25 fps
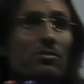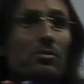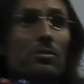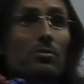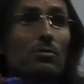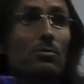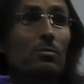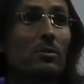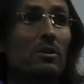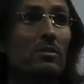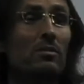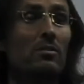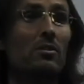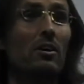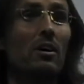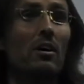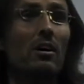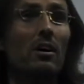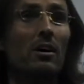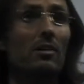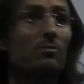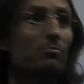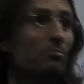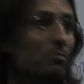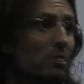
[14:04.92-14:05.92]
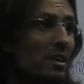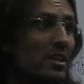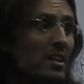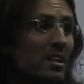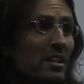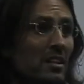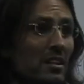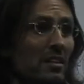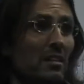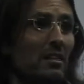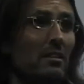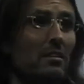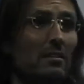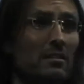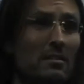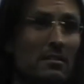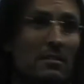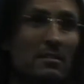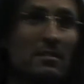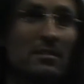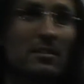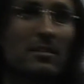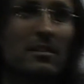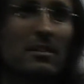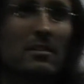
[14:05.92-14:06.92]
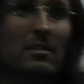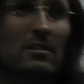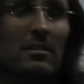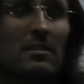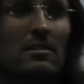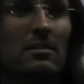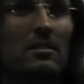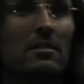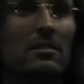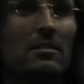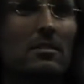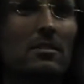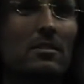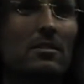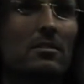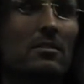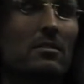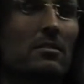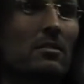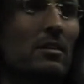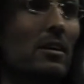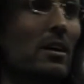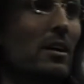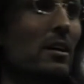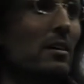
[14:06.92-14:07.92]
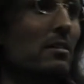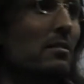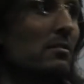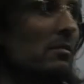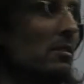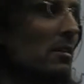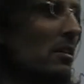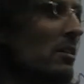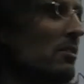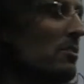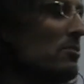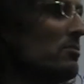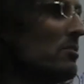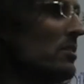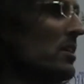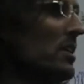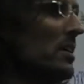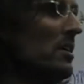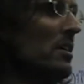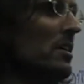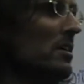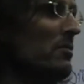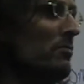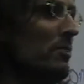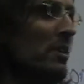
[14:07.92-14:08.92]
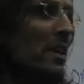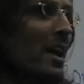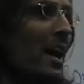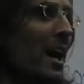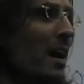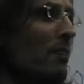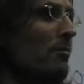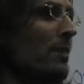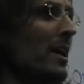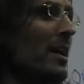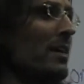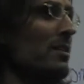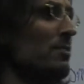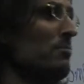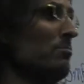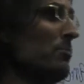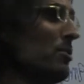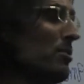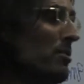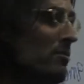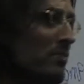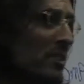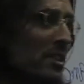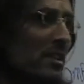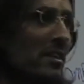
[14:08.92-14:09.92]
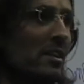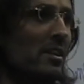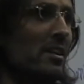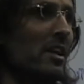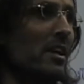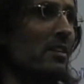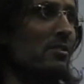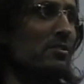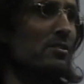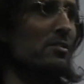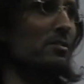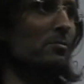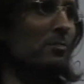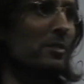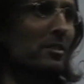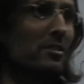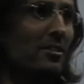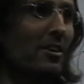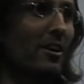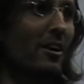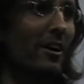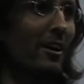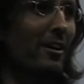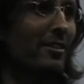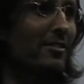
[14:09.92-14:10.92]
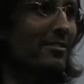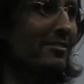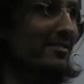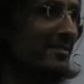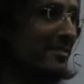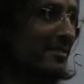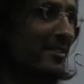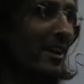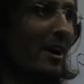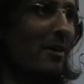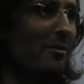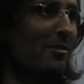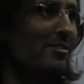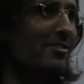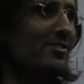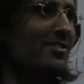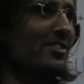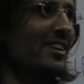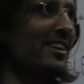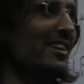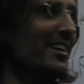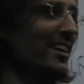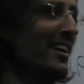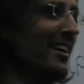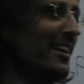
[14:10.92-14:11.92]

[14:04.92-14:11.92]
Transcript: you with God, read. Mm-hmm. Like honestly, if an R-rated movie connects you with God, go and see